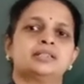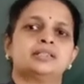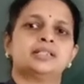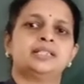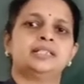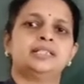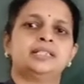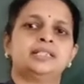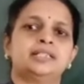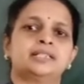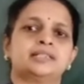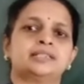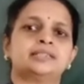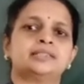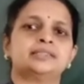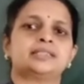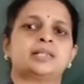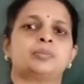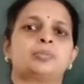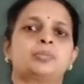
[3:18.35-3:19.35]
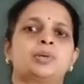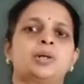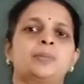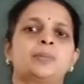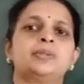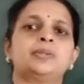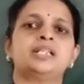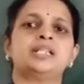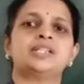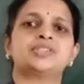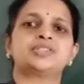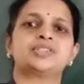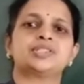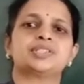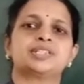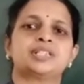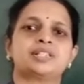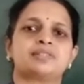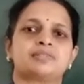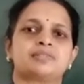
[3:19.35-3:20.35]
Here the
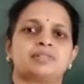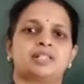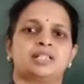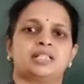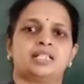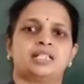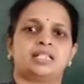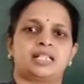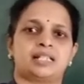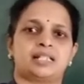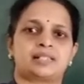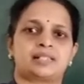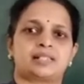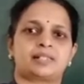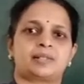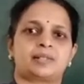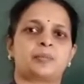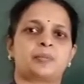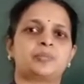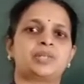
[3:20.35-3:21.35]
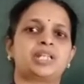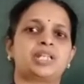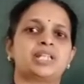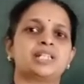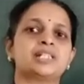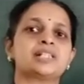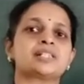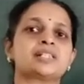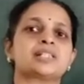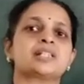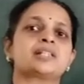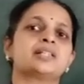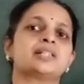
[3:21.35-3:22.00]
population is very less, means